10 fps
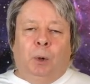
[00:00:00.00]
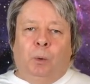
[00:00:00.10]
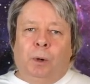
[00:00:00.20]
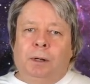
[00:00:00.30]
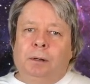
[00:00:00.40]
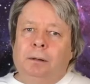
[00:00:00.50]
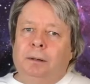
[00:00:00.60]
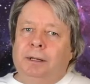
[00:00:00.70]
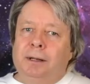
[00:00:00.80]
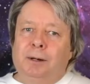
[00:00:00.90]

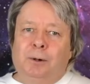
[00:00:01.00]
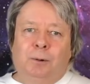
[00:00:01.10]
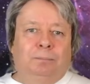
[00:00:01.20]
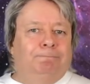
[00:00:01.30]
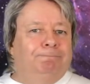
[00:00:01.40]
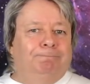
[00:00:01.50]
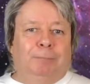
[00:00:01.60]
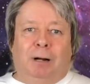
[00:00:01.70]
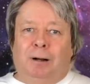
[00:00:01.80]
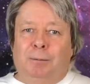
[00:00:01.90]
well,
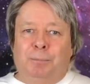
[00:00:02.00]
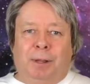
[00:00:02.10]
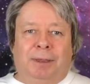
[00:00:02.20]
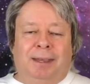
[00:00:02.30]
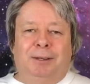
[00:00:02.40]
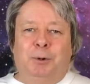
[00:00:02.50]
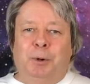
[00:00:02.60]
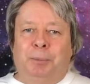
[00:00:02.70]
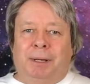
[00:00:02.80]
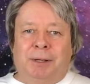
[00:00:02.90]
they
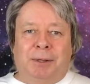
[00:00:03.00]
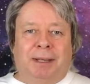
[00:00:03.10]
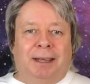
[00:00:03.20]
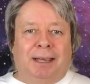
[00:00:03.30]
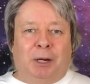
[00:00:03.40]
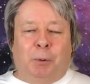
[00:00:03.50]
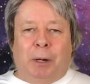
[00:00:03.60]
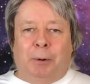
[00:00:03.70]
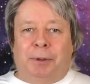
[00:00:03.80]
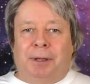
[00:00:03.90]
do it because they can get
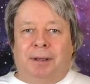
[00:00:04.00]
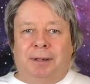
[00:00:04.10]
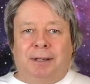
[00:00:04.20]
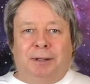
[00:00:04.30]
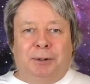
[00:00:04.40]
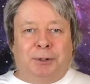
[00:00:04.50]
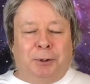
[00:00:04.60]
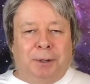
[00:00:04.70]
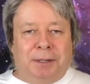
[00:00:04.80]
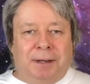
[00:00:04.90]
away with it until you
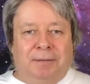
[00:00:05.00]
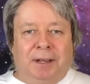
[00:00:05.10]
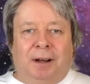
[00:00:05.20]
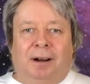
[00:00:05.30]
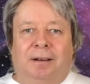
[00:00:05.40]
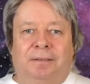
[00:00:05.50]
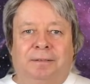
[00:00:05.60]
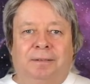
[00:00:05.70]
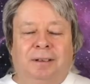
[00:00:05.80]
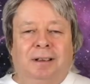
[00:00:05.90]
turn the TV
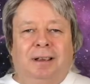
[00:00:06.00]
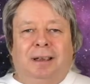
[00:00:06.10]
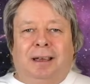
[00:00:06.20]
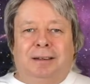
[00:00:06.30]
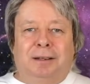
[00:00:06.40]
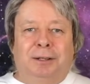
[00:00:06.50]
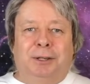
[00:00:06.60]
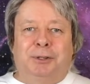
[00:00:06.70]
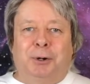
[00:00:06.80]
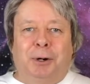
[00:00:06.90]
off, until
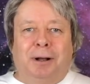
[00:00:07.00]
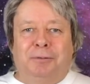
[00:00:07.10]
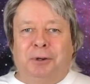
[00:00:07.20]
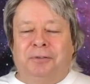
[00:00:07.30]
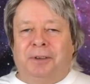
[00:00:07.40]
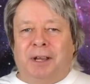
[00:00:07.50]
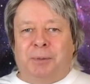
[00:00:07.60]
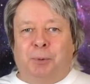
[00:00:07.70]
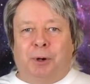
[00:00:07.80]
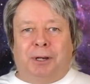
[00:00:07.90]
you turn off your
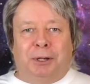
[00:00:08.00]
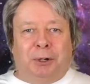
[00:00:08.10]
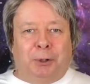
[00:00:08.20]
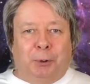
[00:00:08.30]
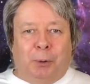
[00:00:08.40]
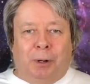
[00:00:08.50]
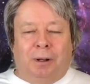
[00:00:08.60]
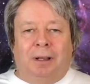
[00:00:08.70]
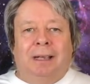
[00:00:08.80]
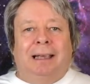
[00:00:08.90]
Facebook and your
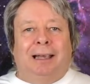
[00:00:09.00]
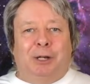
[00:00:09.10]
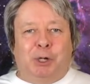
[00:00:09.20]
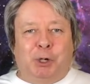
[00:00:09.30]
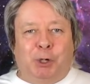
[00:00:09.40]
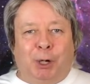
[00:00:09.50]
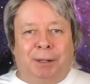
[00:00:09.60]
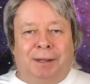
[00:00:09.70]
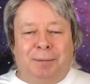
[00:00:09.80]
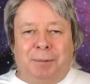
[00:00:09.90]
Google and
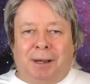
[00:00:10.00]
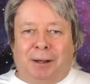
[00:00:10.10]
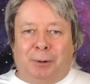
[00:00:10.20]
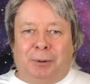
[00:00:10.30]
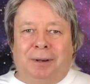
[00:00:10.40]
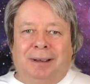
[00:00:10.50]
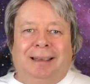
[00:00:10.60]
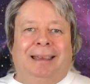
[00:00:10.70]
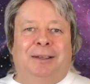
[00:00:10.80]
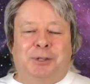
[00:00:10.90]
shut them down.
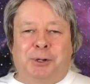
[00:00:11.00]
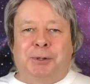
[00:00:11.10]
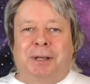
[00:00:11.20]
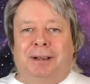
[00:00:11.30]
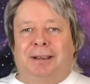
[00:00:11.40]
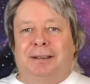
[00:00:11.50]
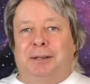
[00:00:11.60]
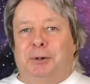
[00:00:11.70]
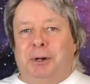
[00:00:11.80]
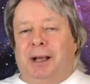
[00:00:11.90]
It's just going to
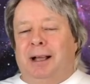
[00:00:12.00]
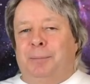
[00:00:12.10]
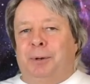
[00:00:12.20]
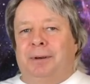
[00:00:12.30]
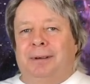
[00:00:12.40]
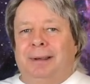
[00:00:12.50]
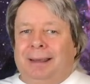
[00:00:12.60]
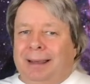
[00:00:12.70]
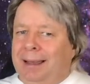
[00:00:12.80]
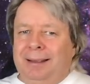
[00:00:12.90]
continue to happen.
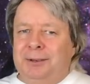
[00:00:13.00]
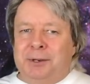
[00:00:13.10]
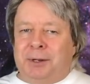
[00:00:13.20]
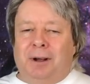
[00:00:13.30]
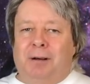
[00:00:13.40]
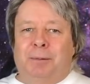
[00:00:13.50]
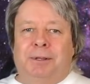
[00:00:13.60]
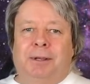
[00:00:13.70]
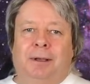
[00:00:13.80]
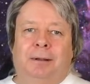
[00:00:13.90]
And that's just common
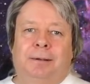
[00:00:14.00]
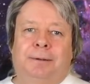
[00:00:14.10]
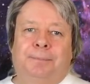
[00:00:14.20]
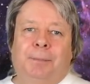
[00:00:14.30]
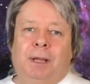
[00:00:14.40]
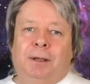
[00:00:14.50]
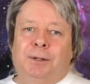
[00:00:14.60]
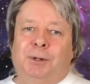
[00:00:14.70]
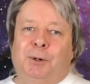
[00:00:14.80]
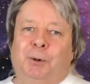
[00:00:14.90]
sense.
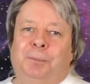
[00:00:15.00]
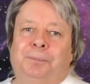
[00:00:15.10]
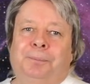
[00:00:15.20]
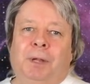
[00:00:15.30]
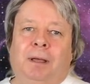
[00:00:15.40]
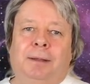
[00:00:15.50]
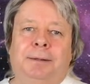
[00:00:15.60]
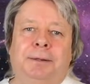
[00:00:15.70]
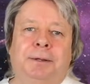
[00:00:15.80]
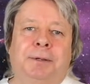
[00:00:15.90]
So
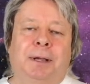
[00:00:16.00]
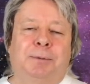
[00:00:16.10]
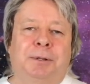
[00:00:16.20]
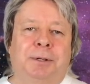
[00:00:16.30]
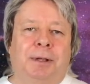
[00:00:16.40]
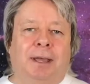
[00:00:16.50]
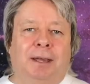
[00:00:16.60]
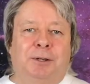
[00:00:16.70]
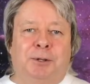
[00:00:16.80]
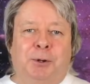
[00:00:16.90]
this is Deceptions of the
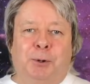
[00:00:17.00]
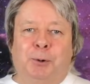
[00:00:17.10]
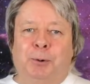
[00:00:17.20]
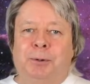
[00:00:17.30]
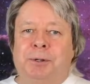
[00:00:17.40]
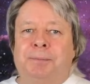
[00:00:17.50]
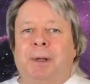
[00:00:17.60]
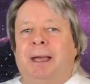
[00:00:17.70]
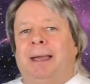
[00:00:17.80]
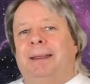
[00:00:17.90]
Ages News,
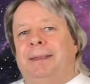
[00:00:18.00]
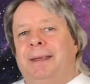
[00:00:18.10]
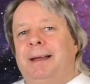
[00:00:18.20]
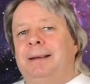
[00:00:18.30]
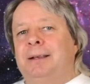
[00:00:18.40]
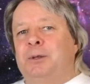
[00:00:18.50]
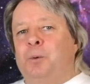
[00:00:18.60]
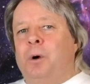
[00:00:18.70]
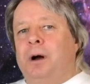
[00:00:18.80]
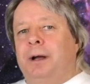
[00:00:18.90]
and that is
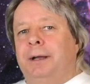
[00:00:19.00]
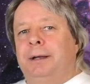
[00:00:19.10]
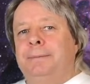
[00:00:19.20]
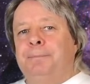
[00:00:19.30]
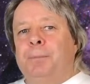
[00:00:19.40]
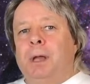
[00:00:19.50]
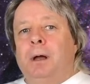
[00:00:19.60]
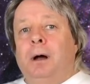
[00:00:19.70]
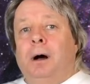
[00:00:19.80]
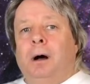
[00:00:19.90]
why
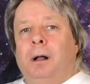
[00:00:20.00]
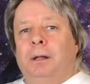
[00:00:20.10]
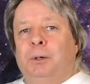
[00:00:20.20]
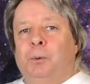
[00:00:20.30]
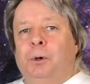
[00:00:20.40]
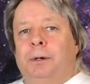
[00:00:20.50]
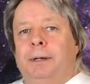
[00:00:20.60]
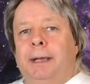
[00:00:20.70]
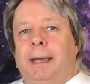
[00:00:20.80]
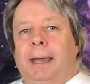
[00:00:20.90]

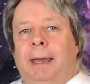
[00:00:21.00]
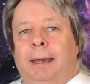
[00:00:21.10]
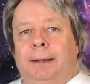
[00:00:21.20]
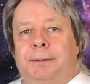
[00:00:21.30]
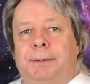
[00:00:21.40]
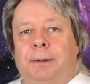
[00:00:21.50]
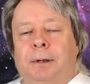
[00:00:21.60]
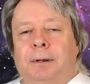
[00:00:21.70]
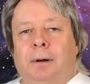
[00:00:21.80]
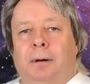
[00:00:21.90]
Hollywood hates
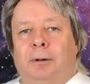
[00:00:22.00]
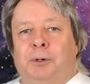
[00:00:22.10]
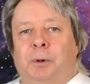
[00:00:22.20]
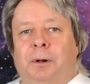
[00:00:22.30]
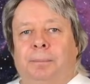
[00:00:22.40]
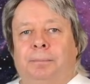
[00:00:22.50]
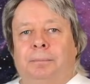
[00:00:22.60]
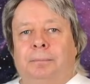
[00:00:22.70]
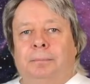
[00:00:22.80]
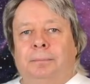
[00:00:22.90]
Donald Trump.
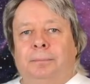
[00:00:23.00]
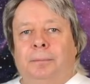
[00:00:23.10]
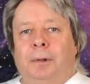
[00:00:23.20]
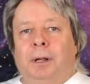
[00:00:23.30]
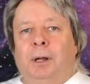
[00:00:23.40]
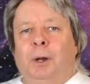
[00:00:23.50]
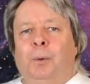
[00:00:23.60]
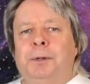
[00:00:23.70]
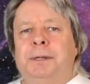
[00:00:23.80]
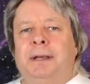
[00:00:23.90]

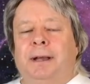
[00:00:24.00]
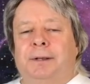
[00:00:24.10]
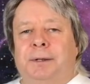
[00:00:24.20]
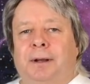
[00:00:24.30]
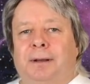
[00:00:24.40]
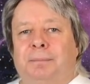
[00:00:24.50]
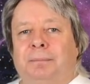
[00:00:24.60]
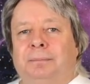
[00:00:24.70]
We'll see you next time.